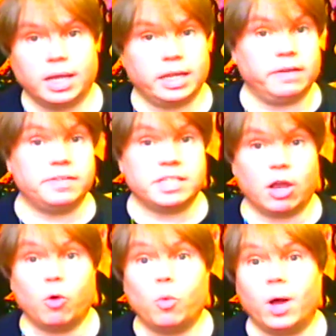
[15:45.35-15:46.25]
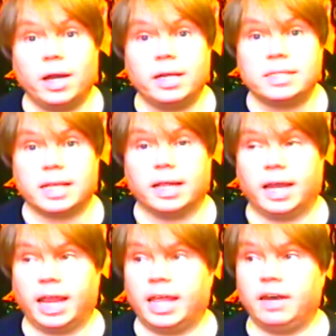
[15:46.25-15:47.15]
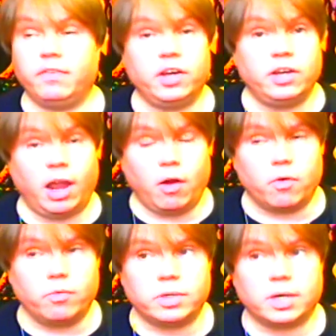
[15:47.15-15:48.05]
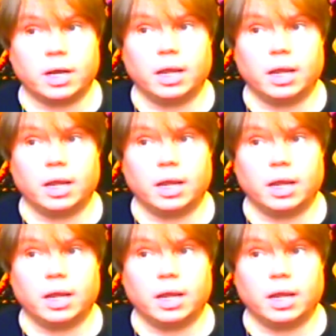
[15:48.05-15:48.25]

And if so, what is it? And if you don't,